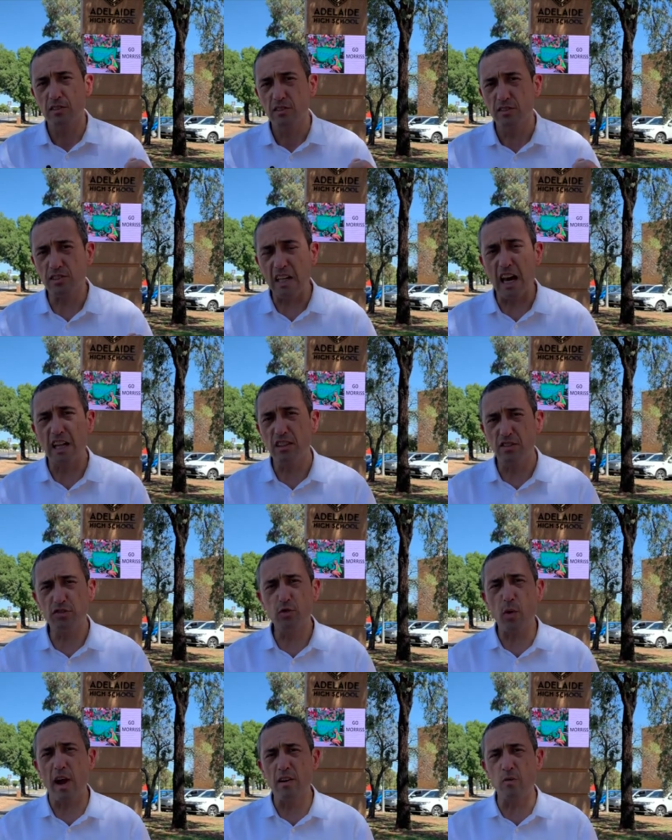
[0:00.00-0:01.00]
South
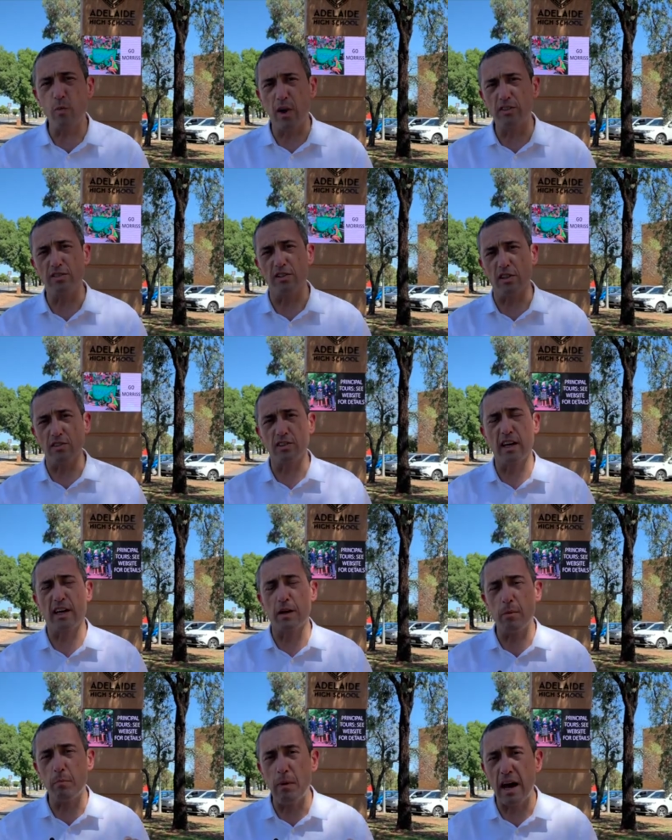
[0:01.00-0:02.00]
Australian residents are
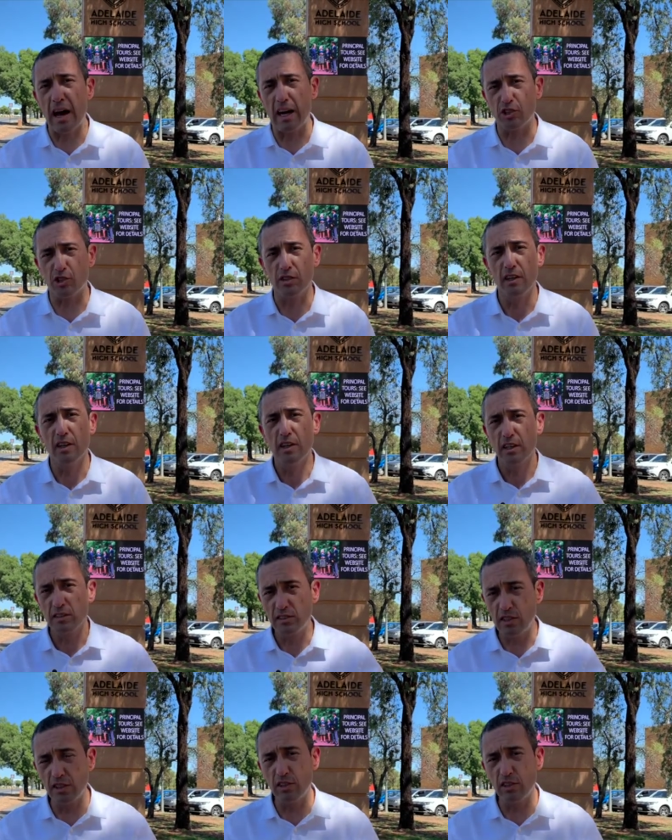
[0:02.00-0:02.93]
going to march to